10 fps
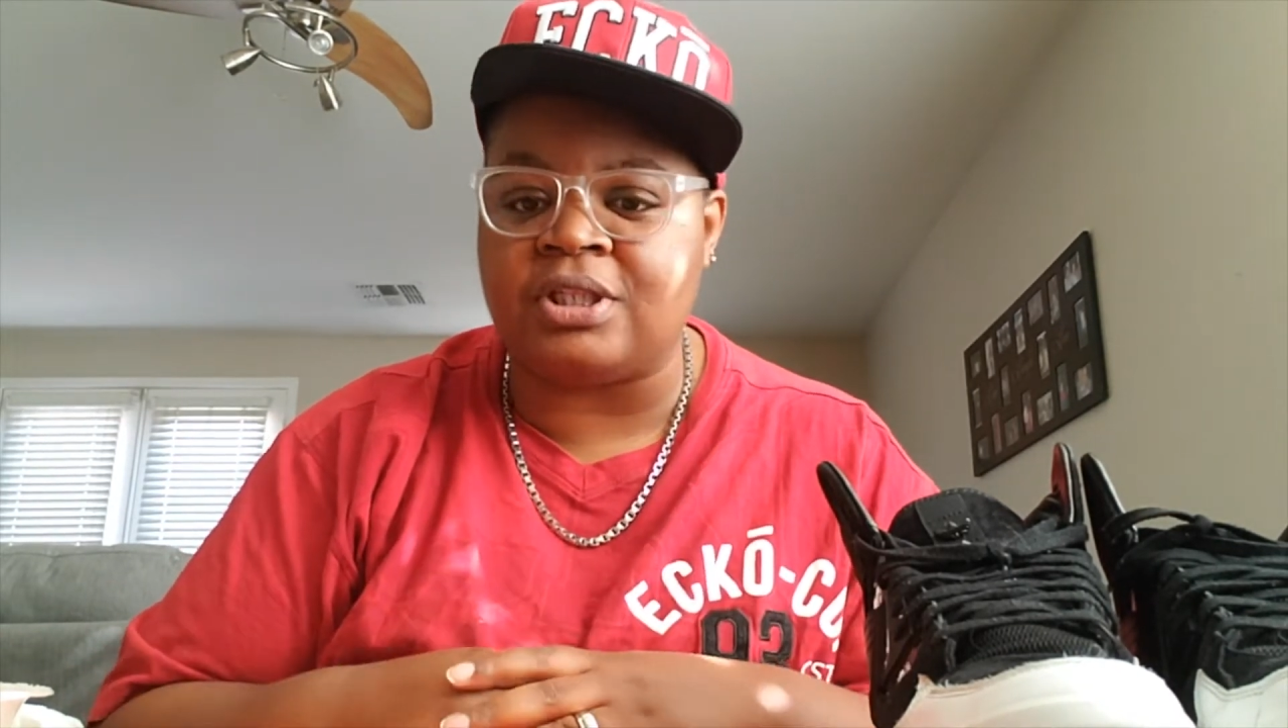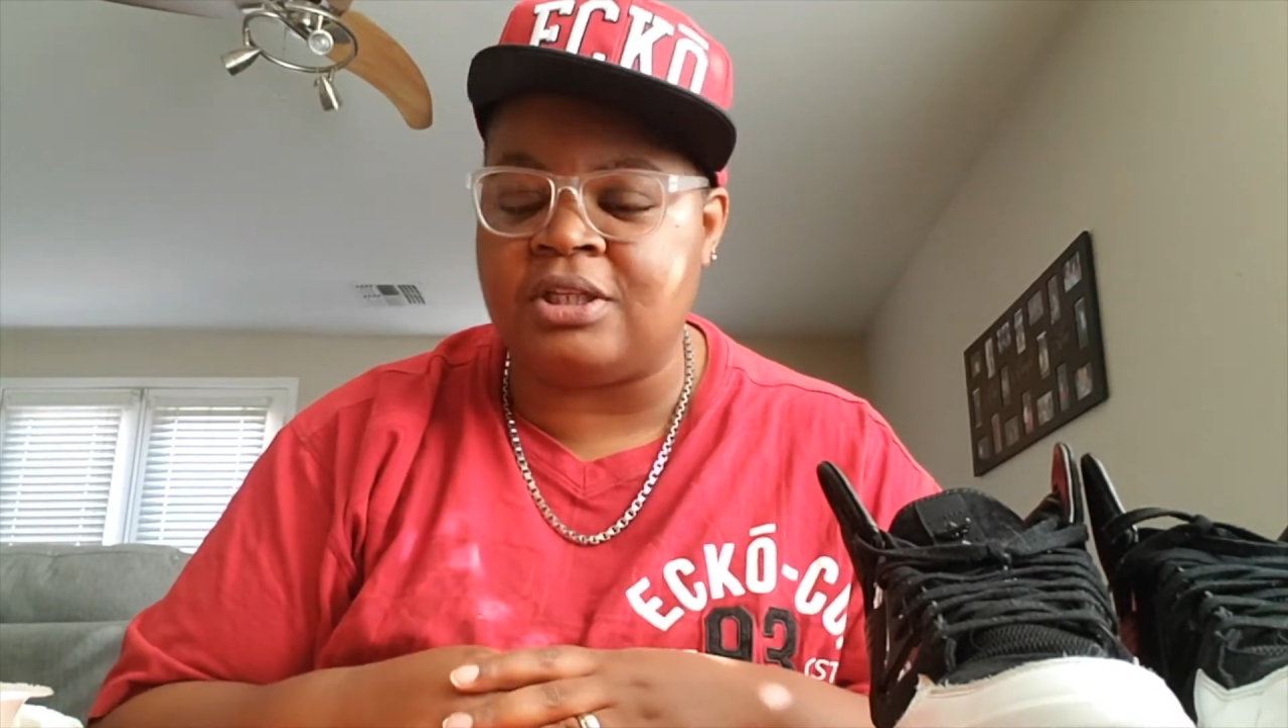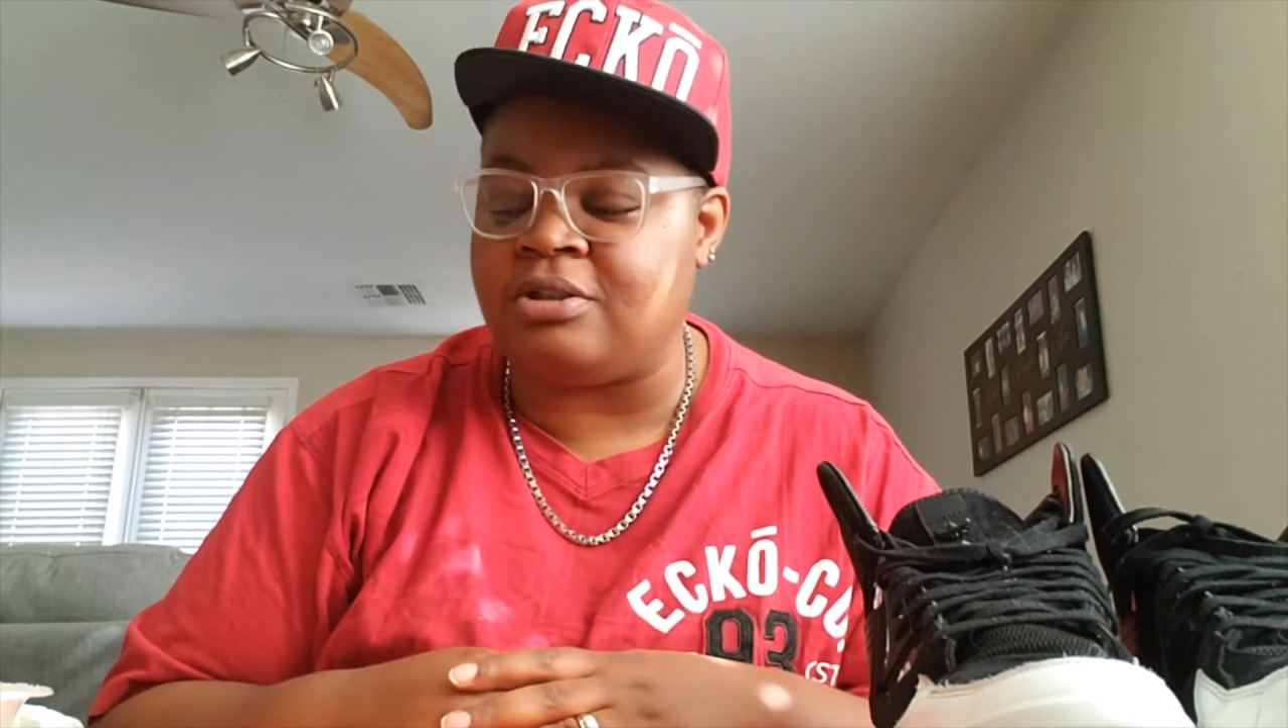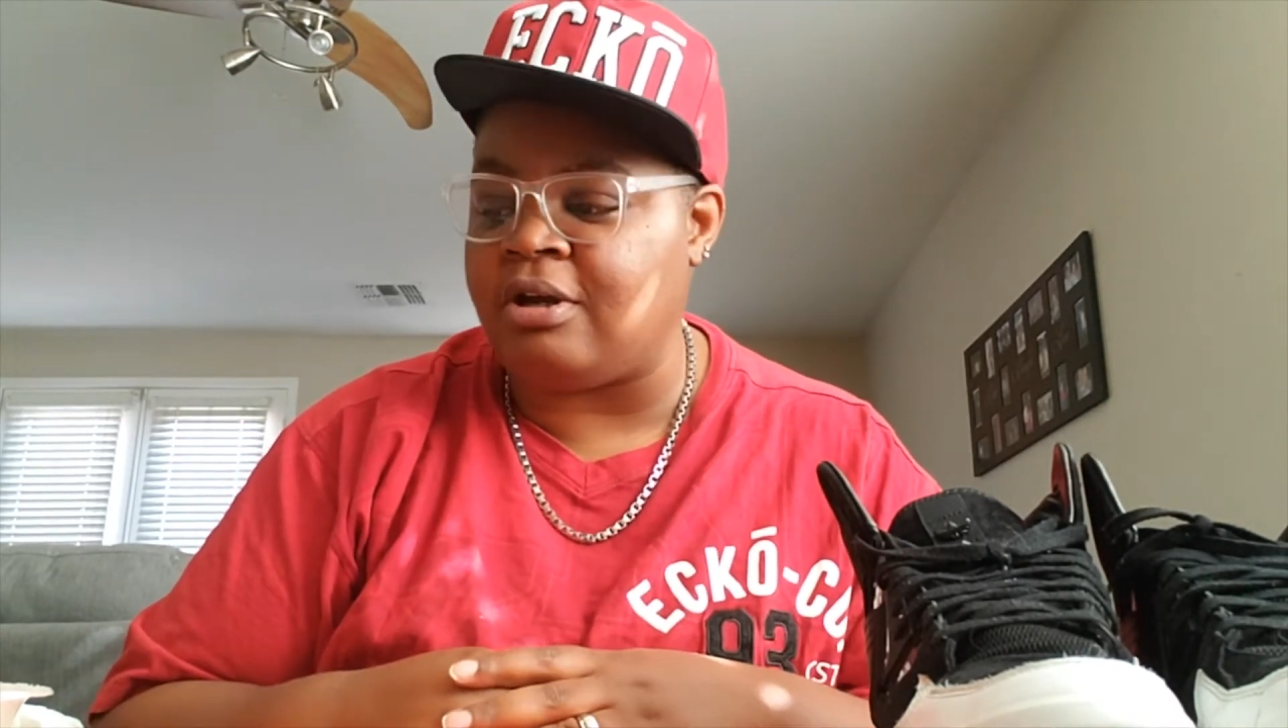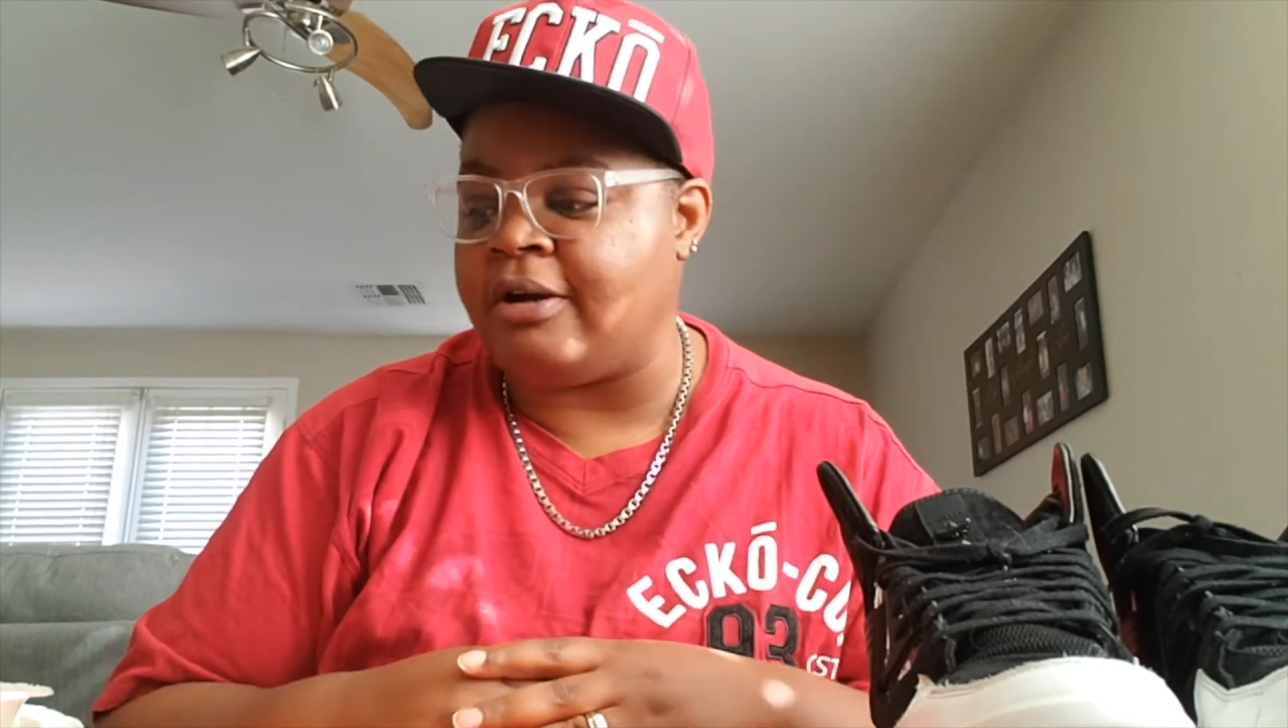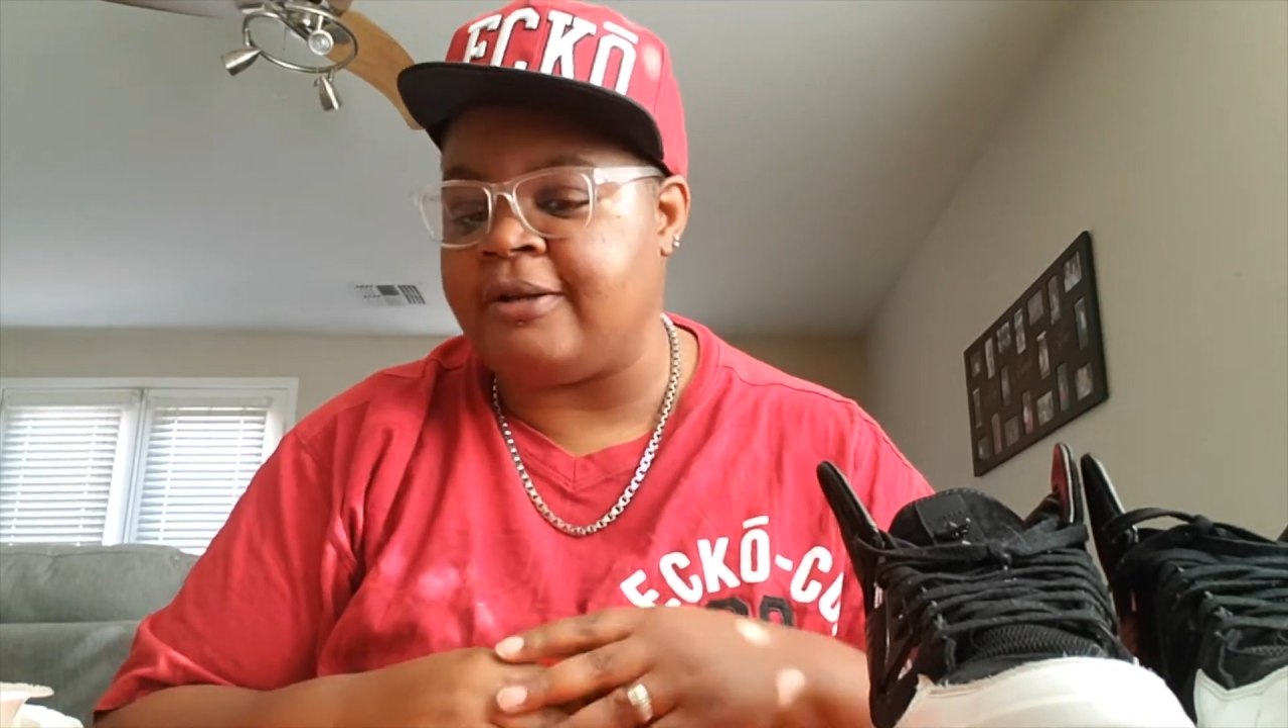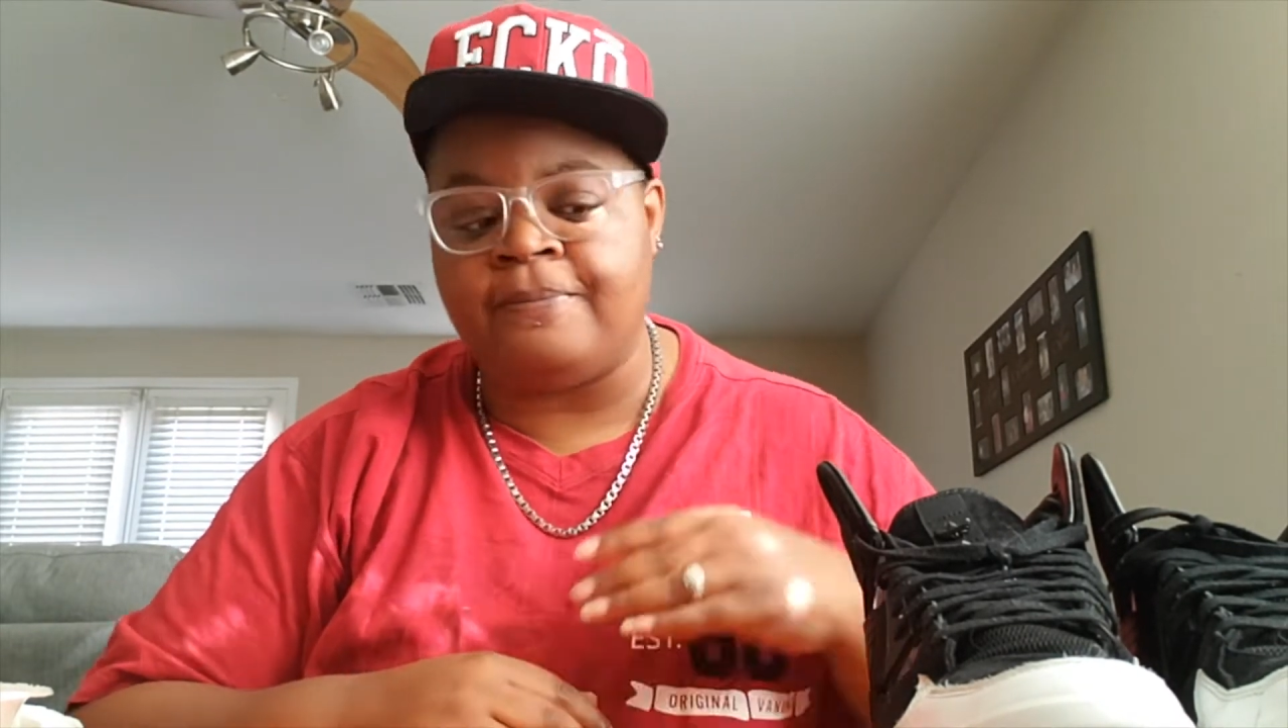get started.